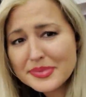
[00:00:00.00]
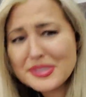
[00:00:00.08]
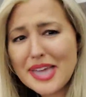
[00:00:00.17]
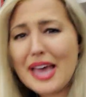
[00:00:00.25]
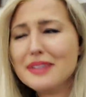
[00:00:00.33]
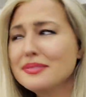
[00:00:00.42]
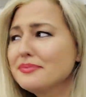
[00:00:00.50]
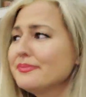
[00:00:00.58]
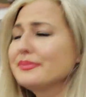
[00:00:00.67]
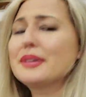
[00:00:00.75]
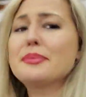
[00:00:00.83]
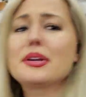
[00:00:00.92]
Sad.
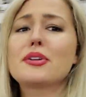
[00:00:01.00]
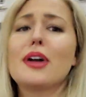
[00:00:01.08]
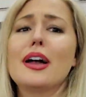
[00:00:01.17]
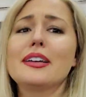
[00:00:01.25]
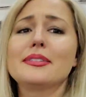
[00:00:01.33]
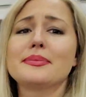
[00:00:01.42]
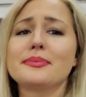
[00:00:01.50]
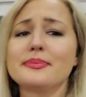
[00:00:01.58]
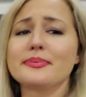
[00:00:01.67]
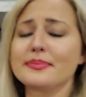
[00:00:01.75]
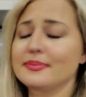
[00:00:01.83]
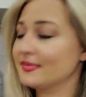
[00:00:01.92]
I'm going to cry.
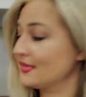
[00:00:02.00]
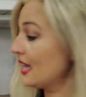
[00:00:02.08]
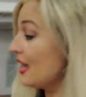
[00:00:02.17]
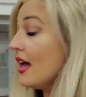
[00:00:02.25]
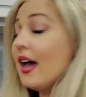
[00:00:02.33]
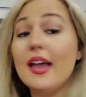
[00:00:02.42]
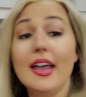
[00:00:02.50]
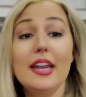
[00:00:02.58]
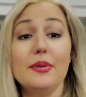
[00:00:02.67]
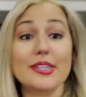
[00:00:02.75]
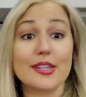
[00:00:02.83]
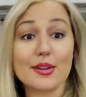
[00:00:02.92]

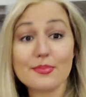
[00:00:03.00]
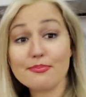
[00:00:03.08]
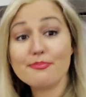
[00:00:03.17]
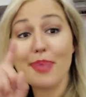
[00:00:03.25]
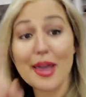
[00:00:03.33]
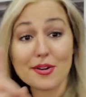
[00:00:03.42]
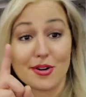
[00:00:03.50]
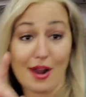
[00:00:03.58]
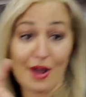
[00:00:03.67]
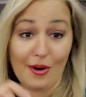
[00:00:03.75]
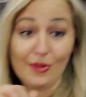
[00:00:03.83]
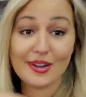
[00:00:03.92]
Anyways, on a better
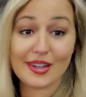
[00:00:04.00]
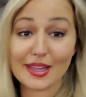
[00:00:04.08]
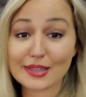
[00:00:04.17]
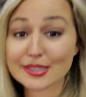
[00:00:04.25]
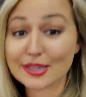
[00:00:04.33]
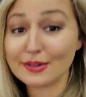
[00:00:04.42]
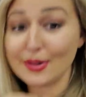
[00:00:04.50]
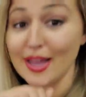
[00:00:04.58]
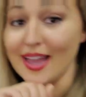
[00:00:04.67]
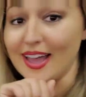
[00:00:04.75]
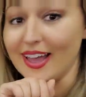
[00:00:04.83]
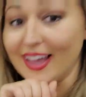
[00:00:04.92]
note, let's go
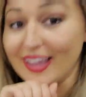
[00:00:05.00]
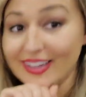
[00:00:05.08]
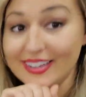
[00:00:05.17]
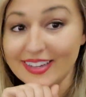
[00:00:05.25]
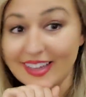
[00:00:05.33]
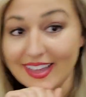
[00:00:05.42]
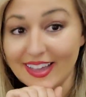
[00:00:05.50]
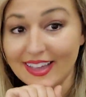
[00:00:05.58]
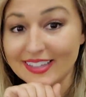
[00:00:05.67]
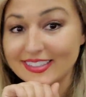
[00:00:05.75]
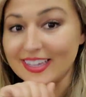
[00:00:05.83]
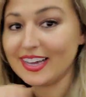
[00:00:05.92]
ahead
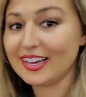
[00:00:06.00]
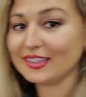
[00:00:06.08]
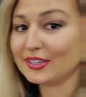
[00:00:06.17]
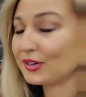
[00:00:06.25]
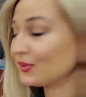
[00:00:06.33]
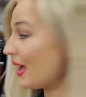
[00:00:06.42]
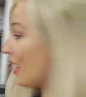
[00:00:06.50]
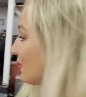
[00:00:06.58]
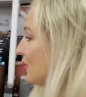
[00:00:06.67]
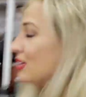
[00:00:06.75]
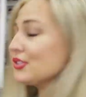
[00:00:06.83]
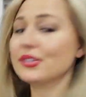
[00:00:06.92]
and look around.
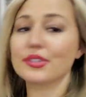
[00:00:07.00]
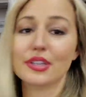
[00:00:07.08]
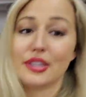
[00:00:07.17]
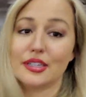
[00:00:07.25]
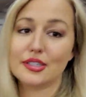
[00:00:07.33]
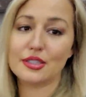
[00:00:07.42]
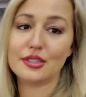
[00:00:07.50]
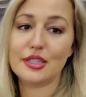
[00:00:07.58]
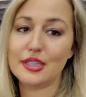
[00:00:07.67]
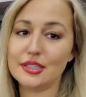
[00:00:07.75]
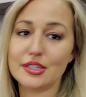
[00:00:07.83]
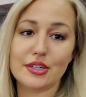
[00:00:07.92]
We'll also look at
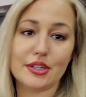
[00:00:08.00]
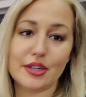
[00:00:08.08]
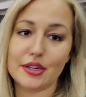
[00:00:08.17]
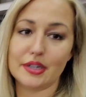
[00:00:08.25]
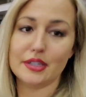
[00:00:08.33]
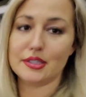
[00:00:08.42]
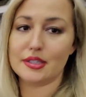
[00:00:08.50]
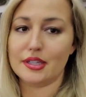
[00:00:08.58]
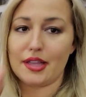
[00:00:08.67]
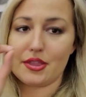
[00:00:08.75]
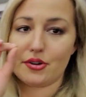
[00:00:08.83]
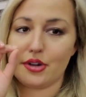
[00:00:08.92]
the interior. It's the
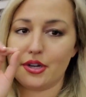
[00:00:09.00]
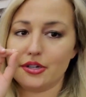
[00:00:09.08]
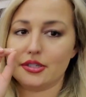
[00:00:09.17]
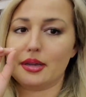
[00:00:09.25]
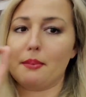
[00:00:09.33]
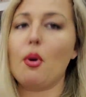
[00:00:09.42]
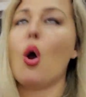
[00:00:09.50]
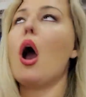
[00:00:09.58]
leather in here is like,